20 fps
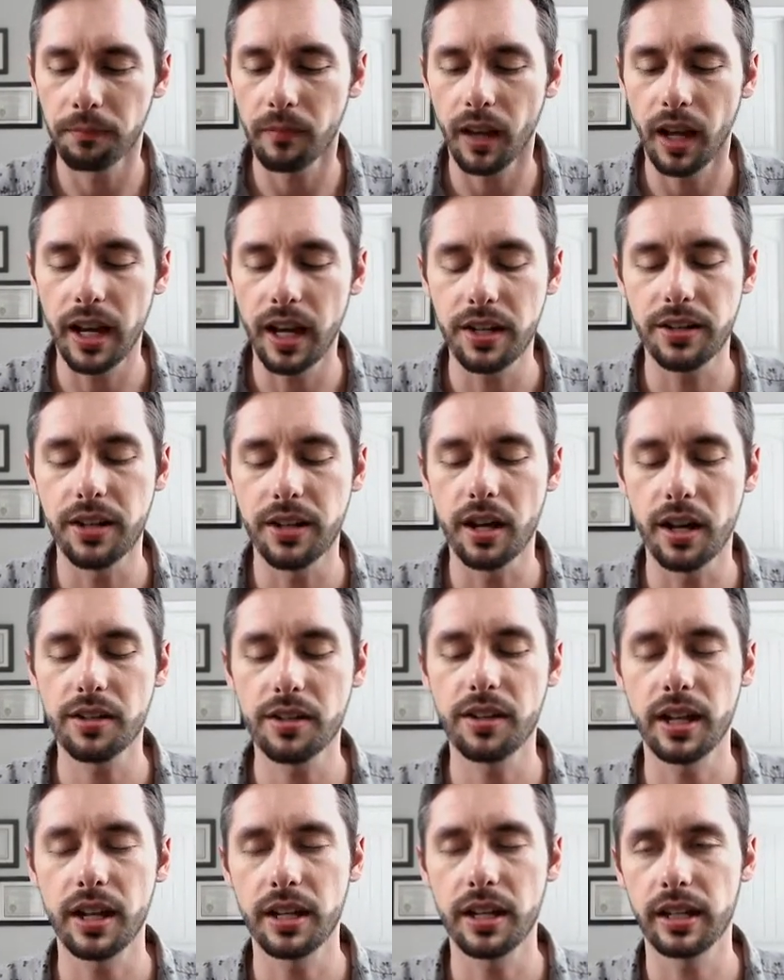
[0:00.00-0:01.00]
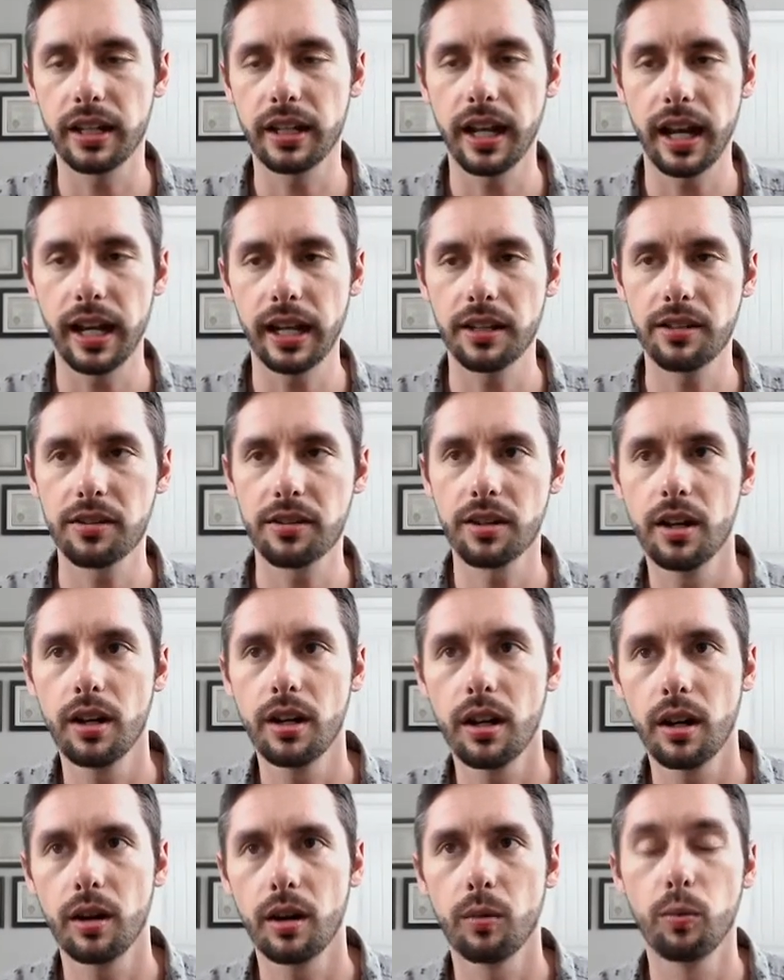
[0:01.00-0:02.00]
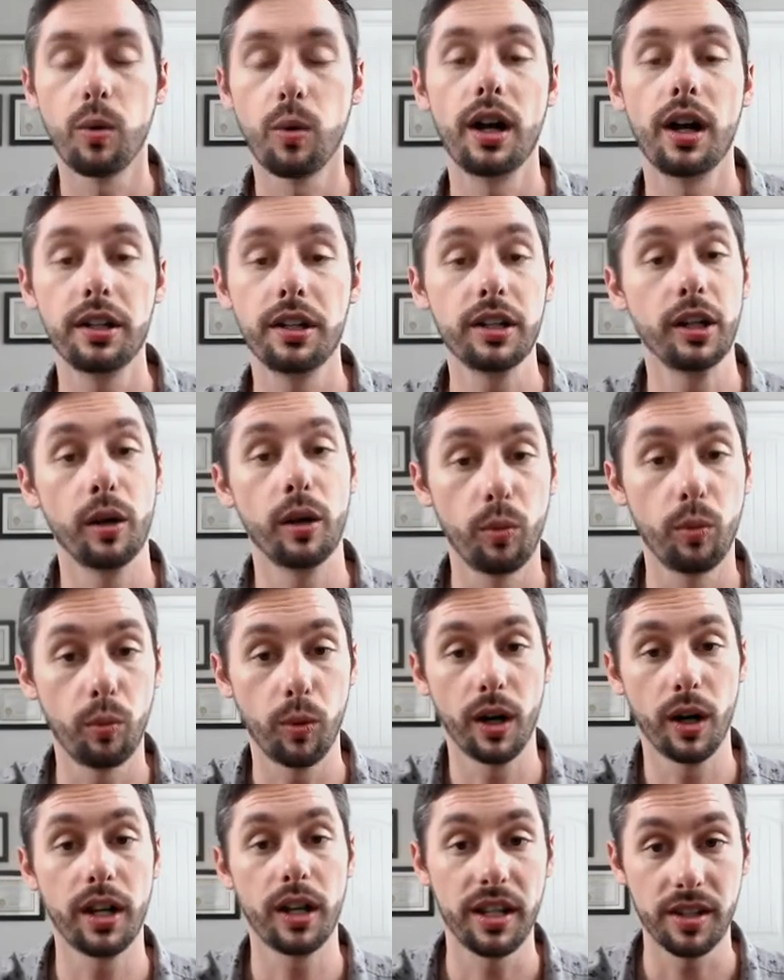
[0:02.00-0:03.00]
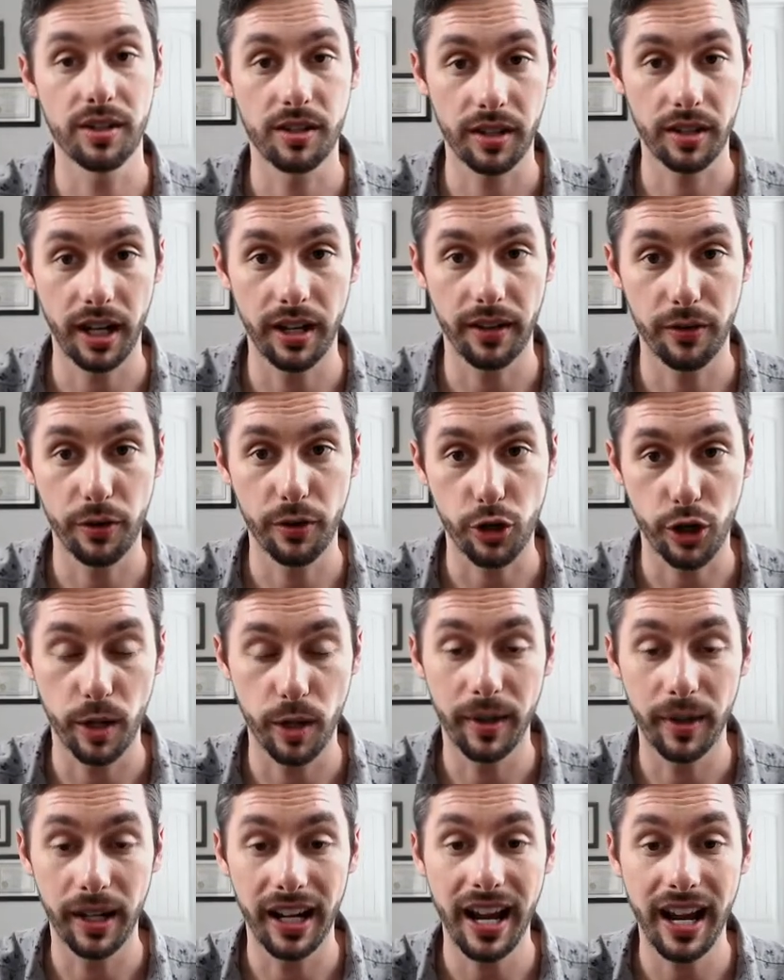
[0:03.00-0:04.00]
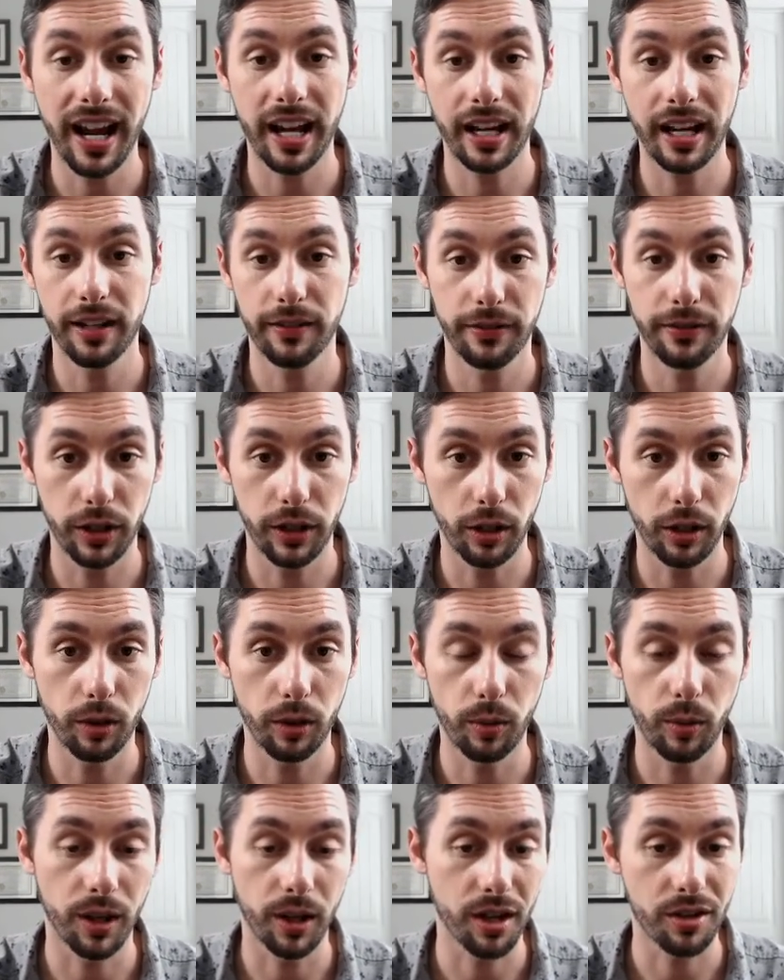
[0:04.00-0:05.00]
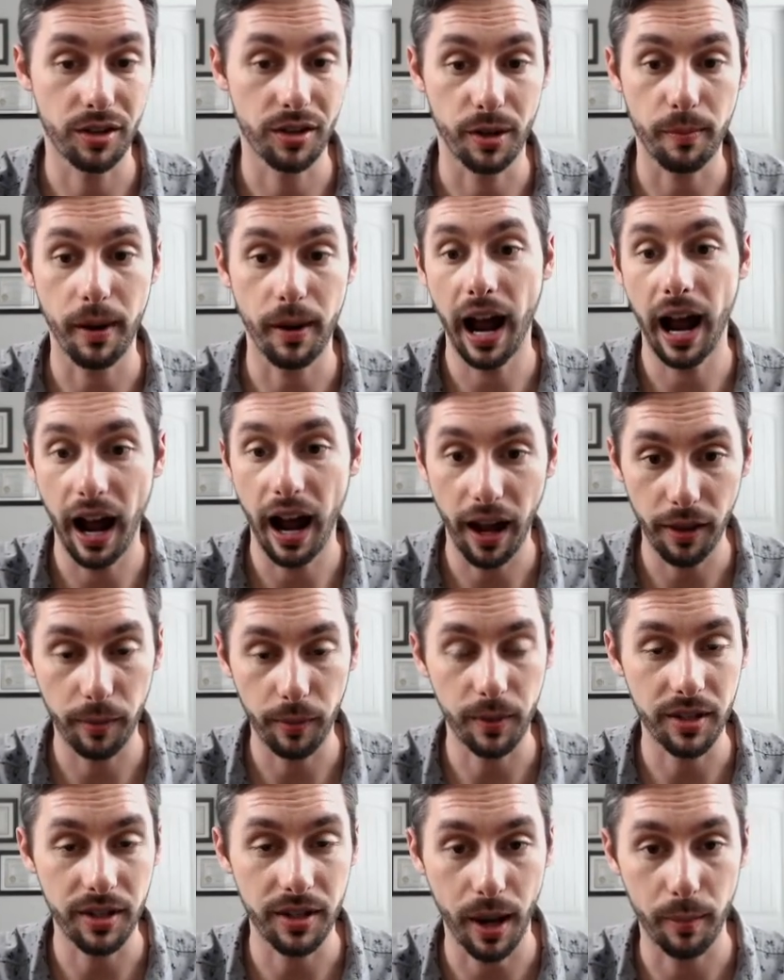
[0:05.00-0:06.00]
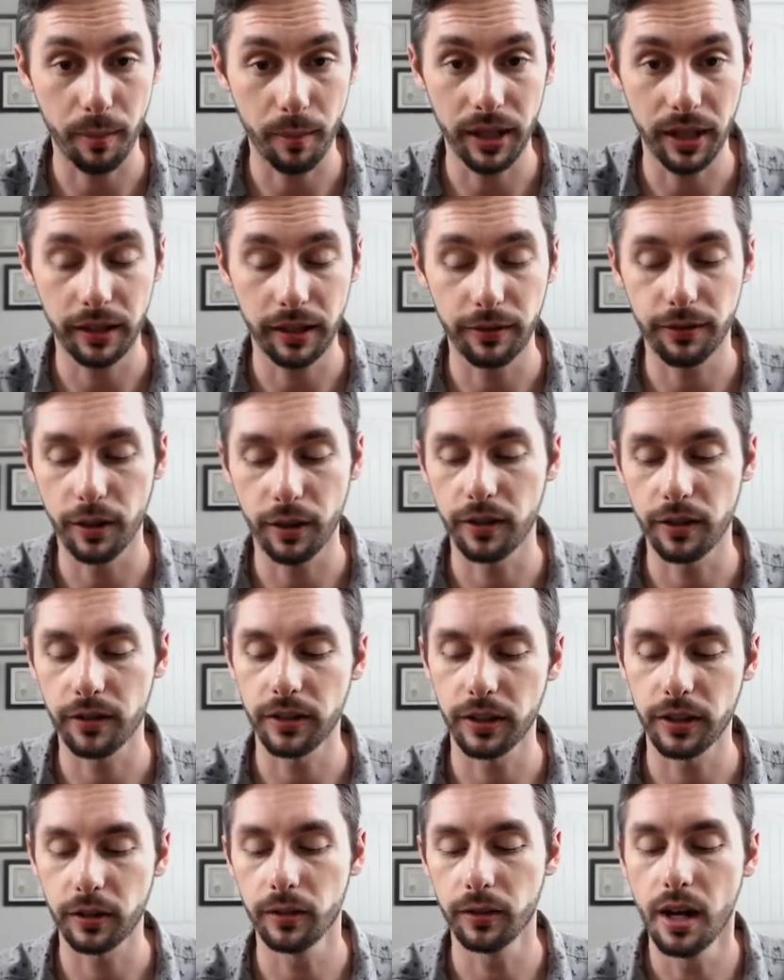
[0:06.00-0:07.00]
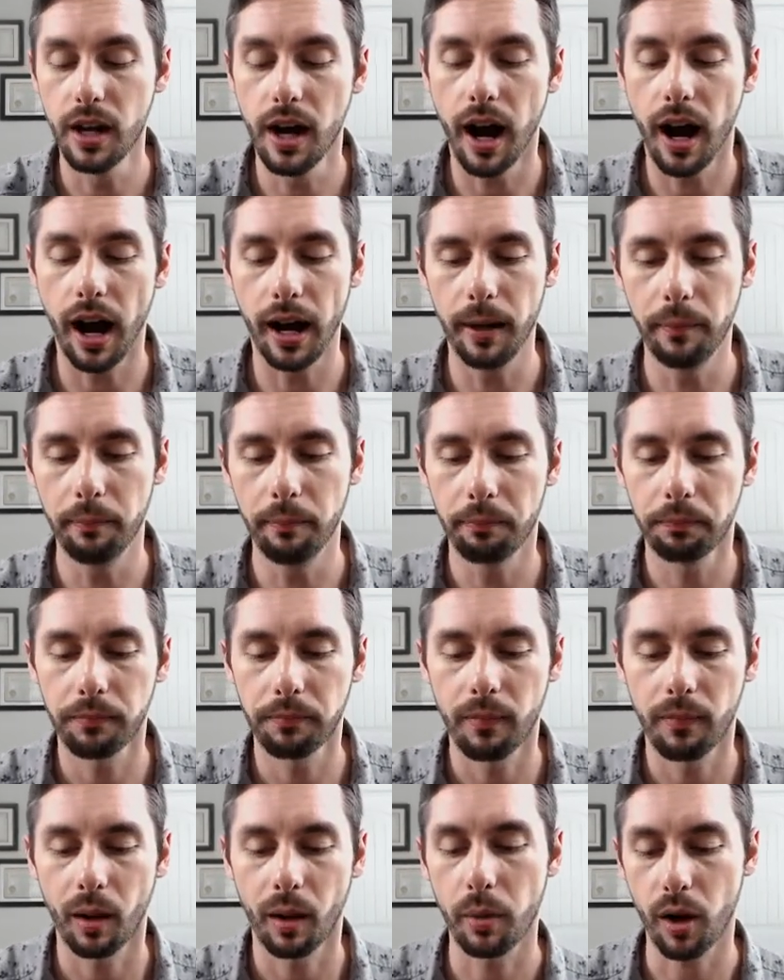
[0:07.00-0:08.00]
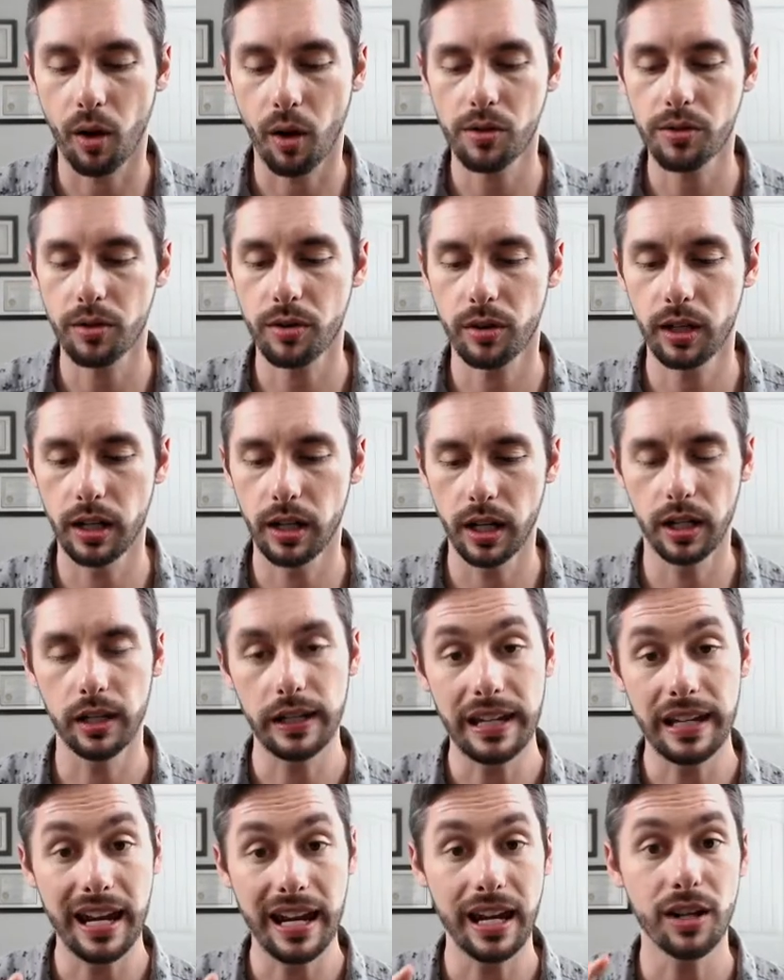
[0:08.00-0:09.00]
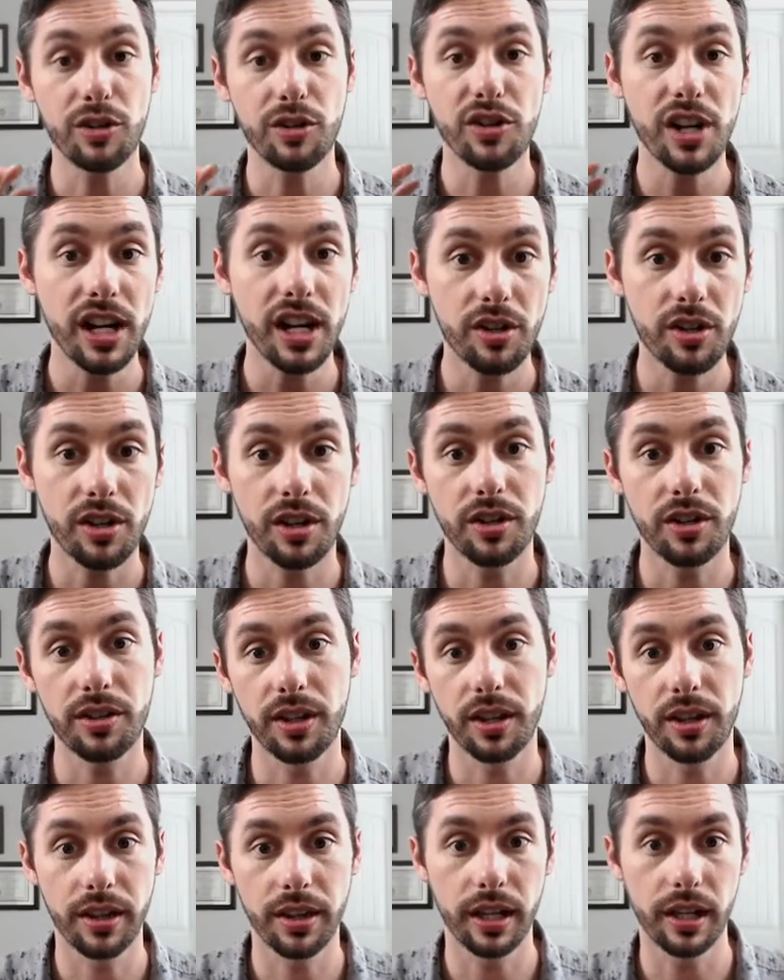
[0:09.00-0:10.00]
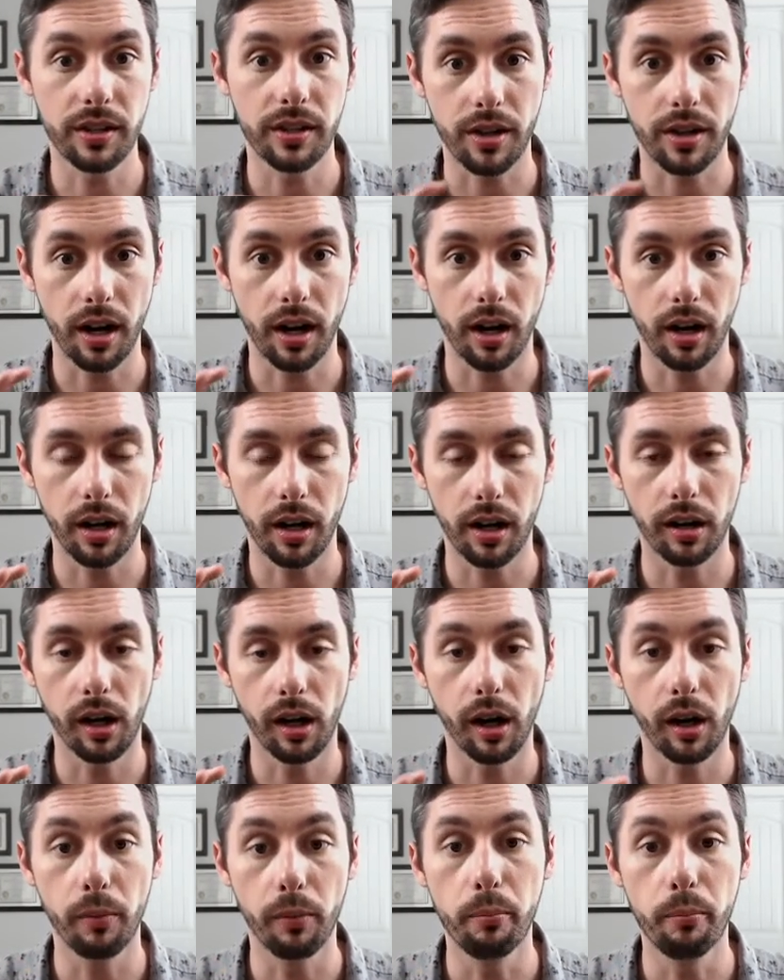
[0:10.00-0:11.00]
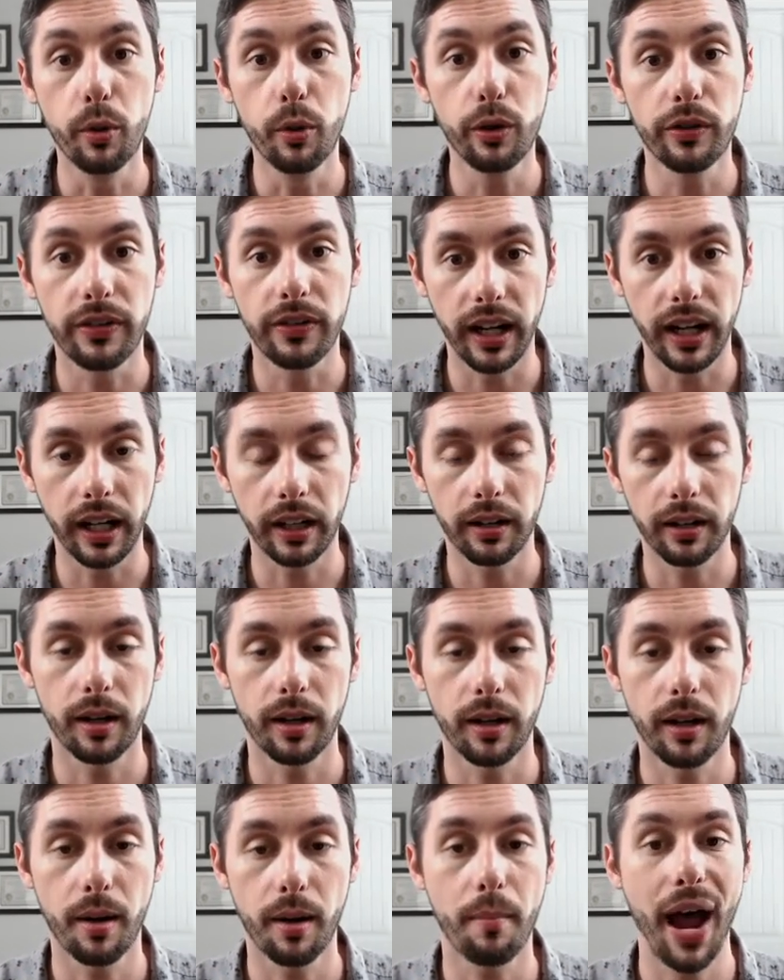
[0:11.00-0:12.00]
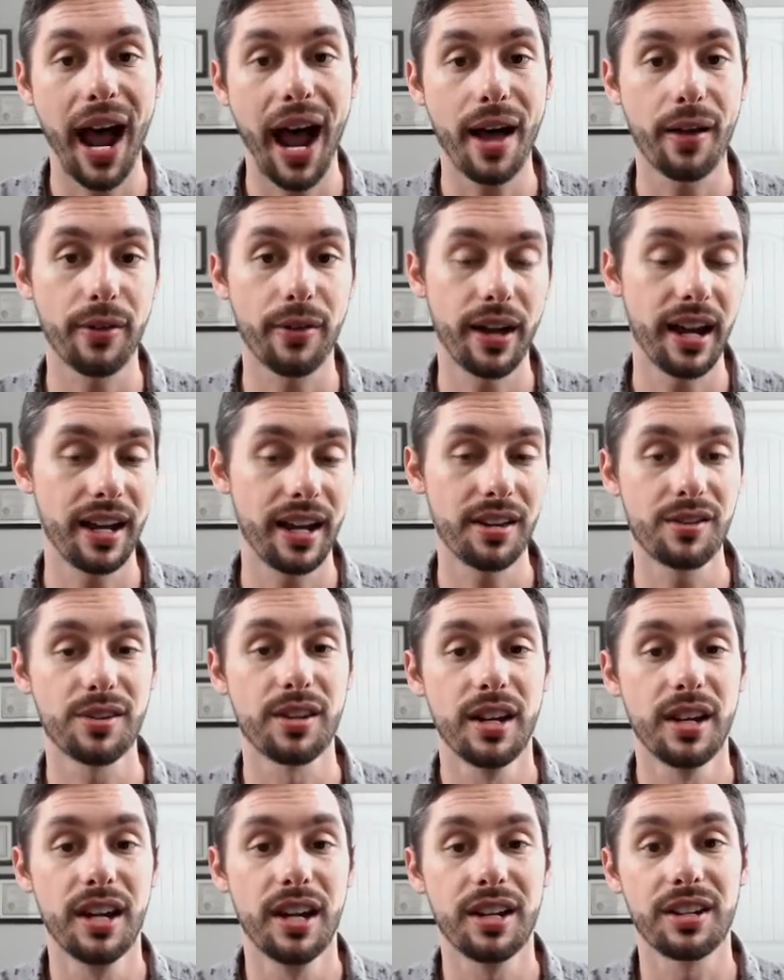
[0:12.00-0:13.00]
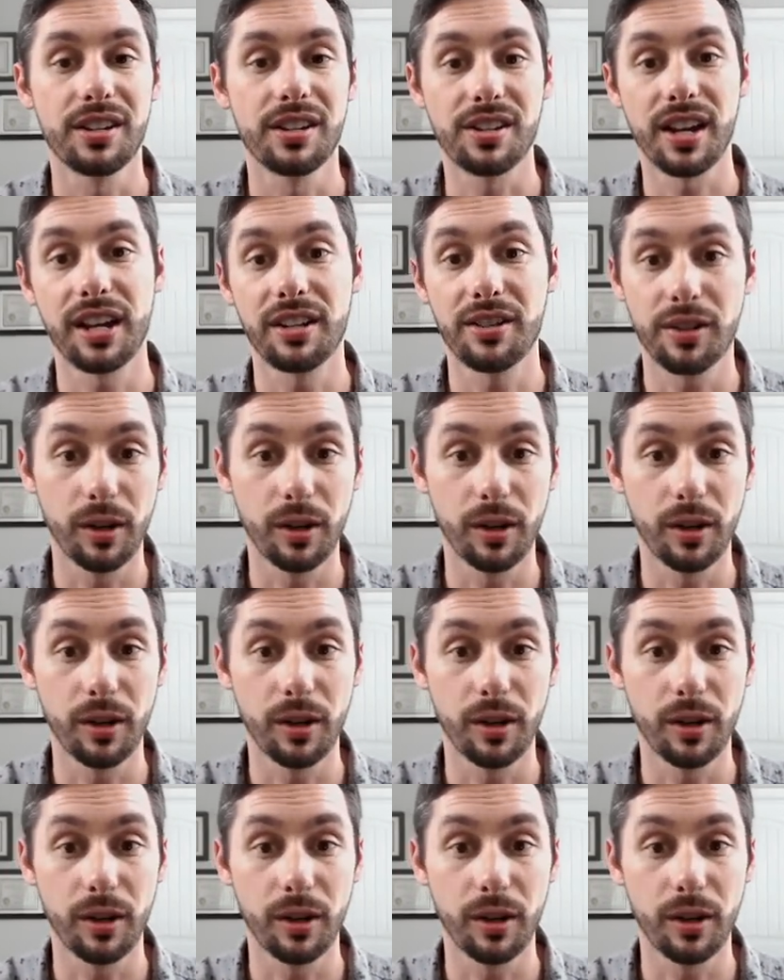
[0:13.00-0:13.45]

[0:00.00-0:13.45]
it does indicate, one, what is kind of streaming ahead of you, what is your path, what's happening in front of you. But it also can indicate changes and things that are moving, a path that has decided to